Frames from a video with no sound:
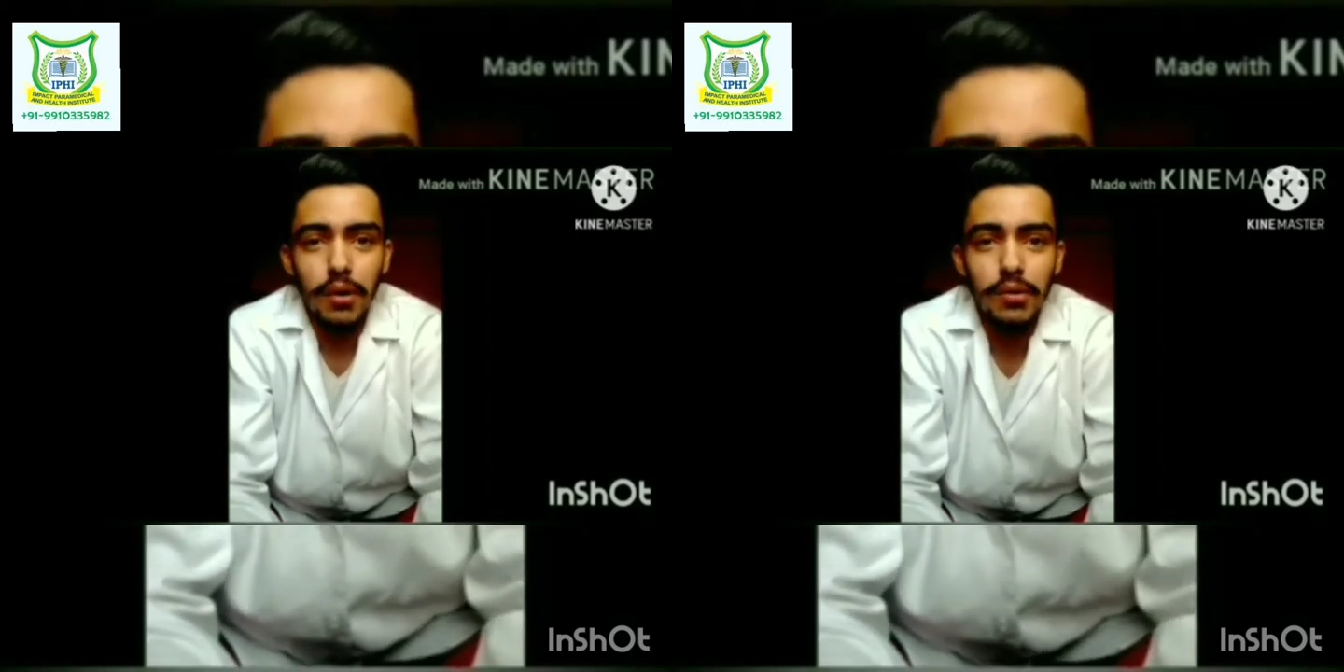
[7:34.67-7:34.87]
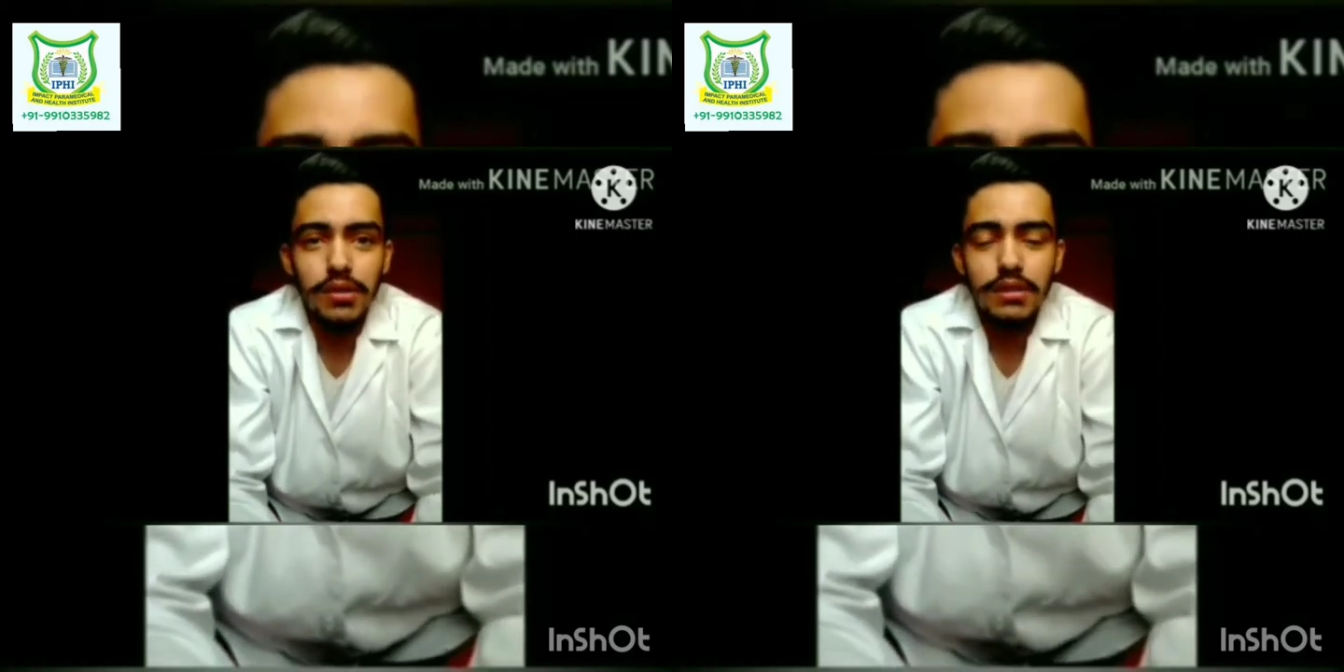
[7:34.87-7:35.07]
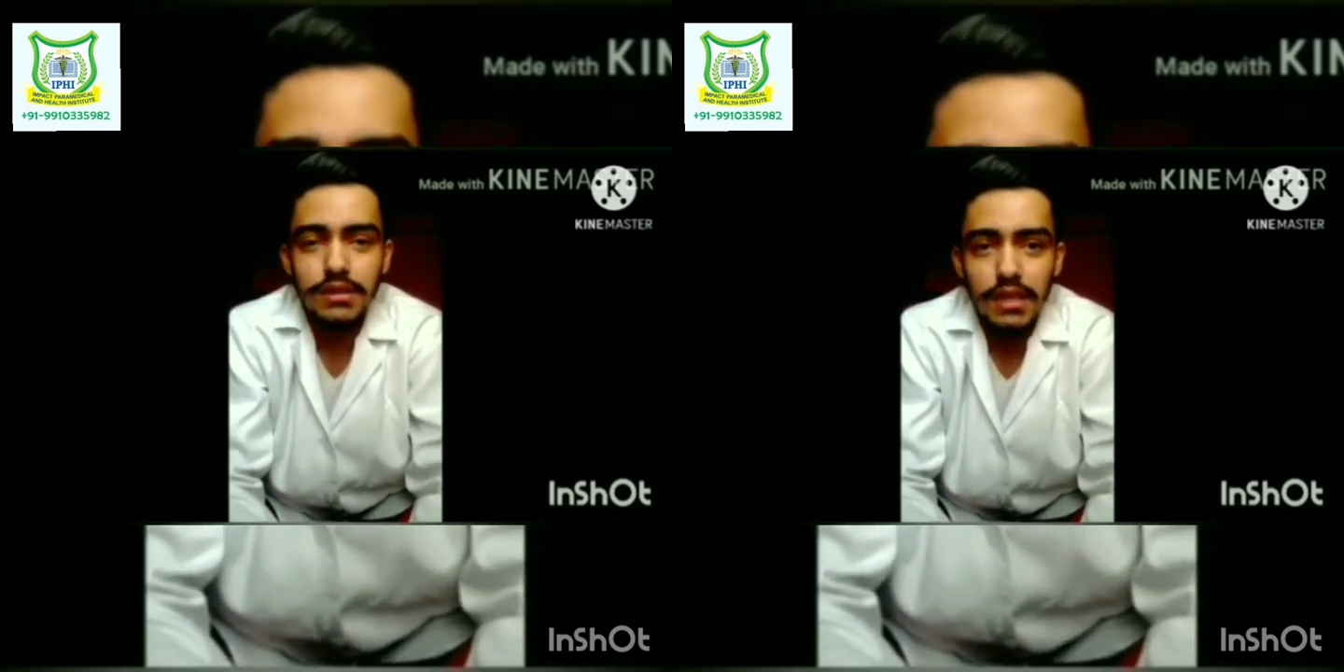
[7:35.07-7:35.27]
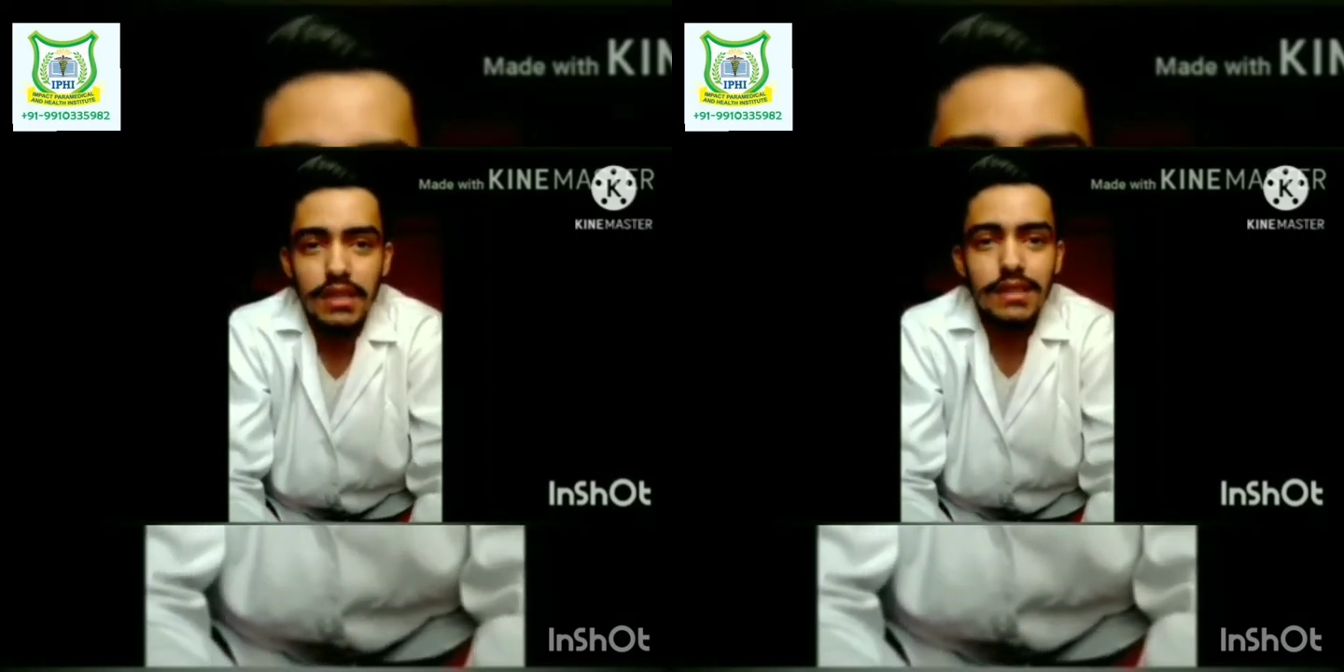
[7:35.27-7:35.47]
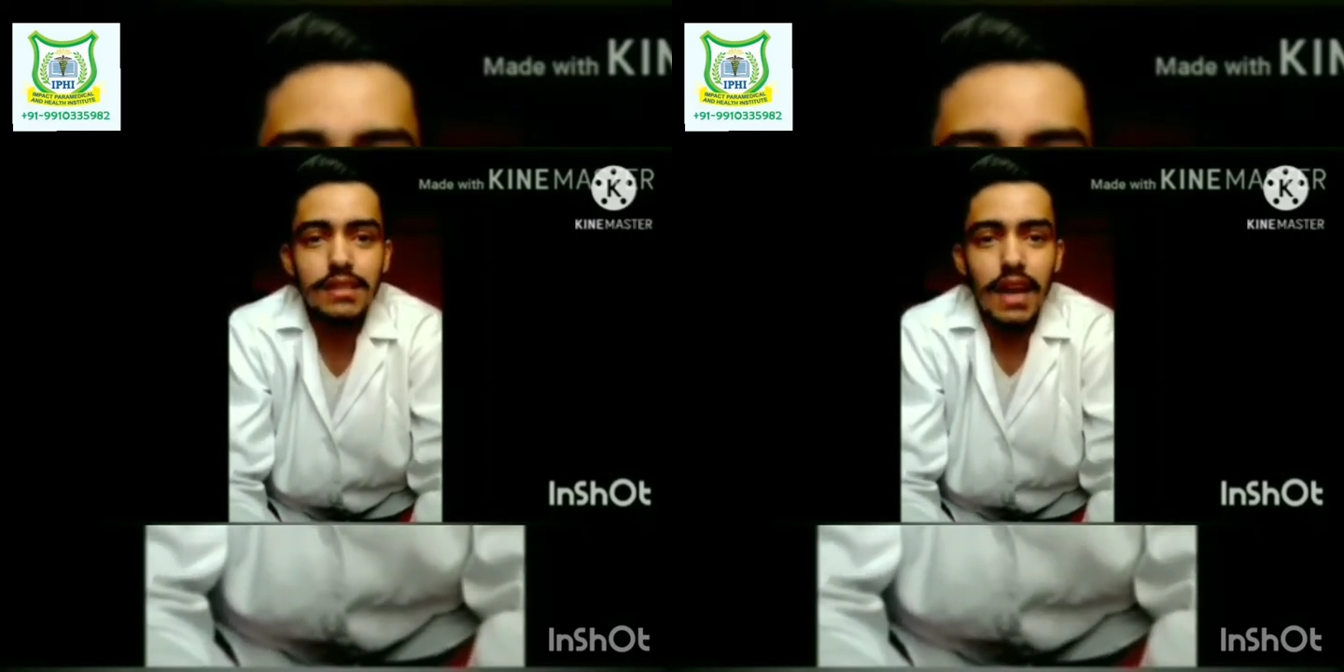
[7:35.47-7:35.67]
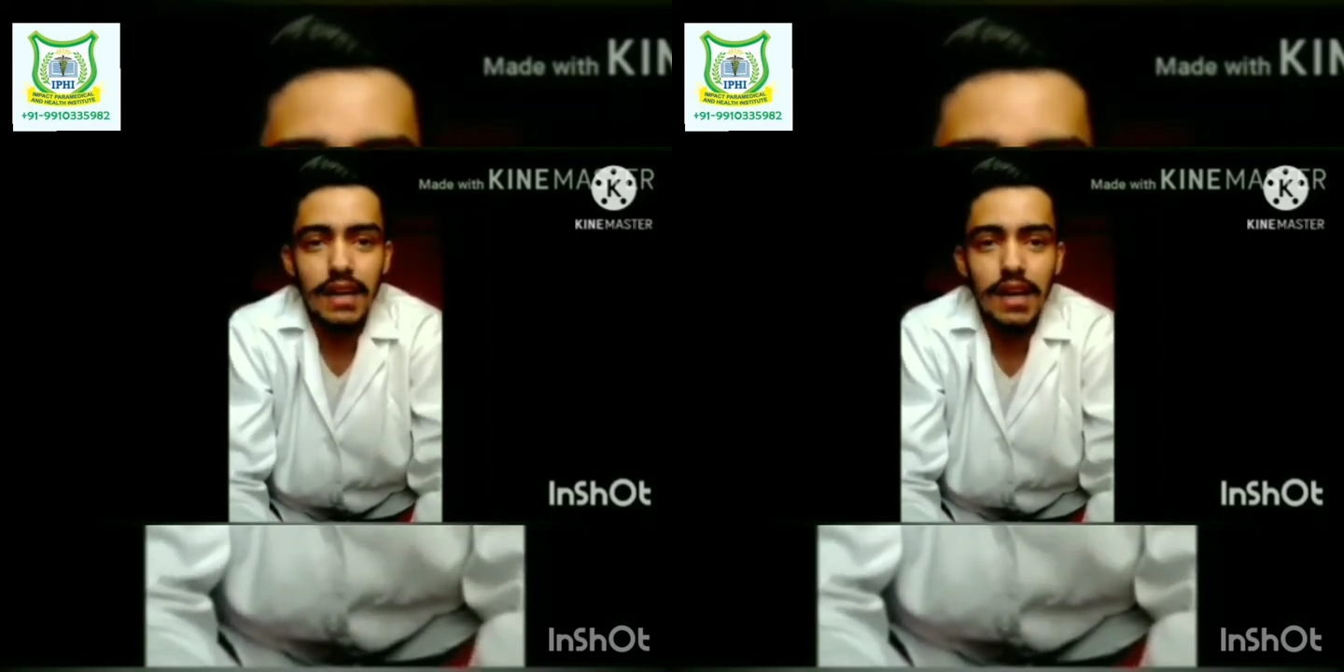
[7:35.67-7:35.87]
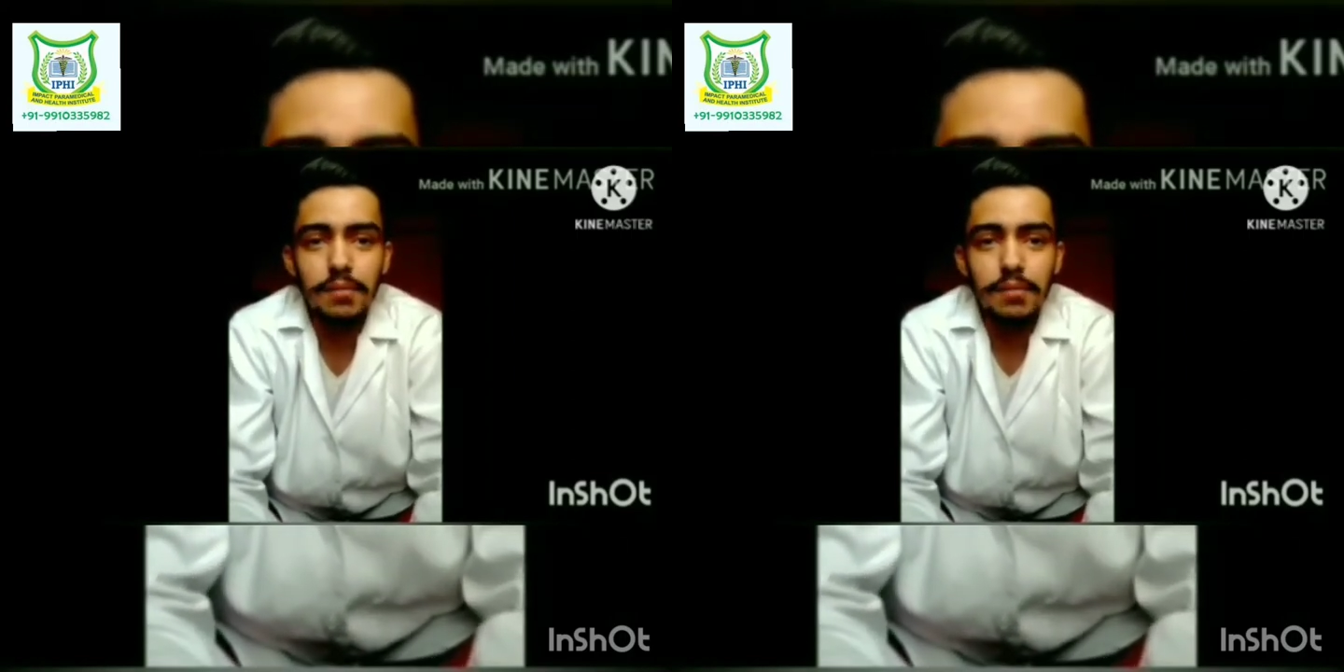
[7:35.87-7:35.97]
producing signals that